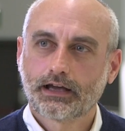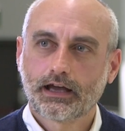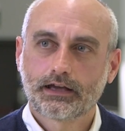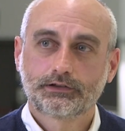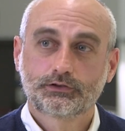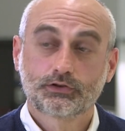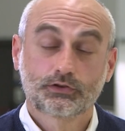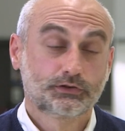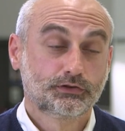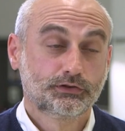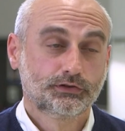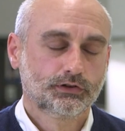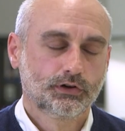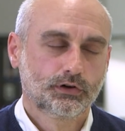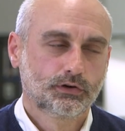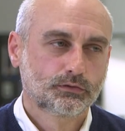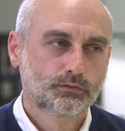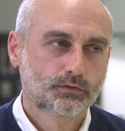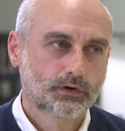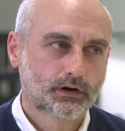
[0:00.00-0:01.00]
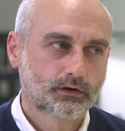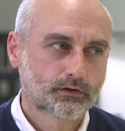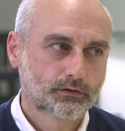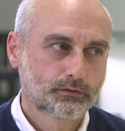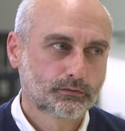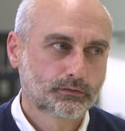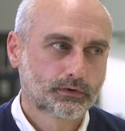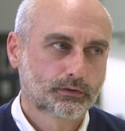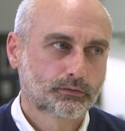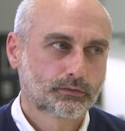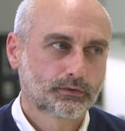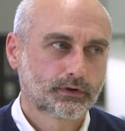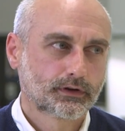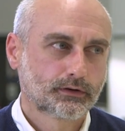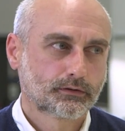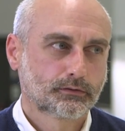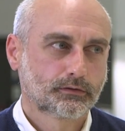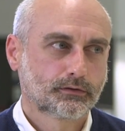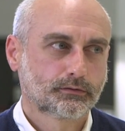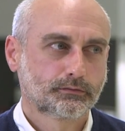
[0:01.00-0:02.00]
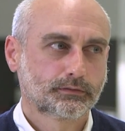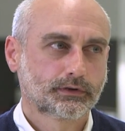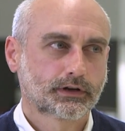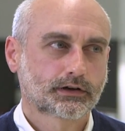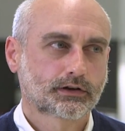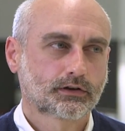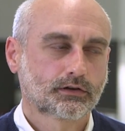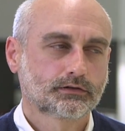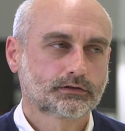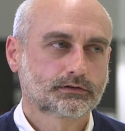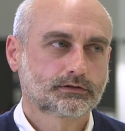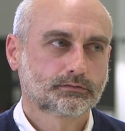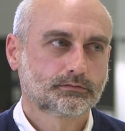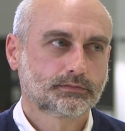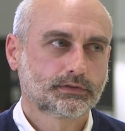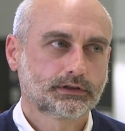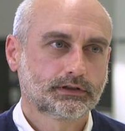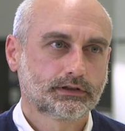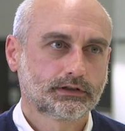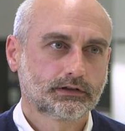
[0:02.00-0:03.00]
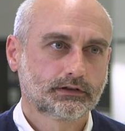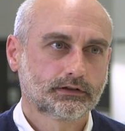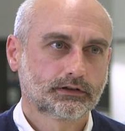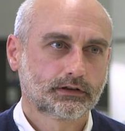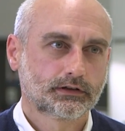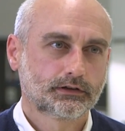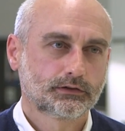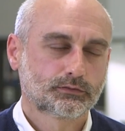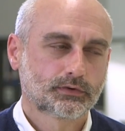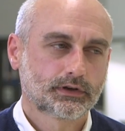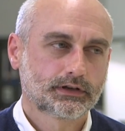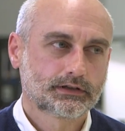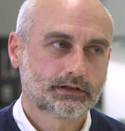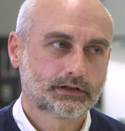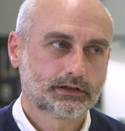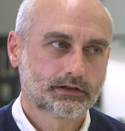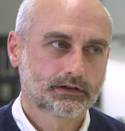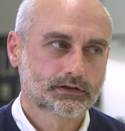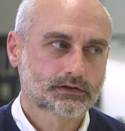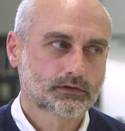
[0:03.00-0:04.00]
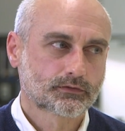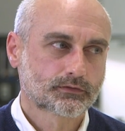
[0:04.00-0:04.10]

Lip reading: I don't know where we are going to be in 20 years,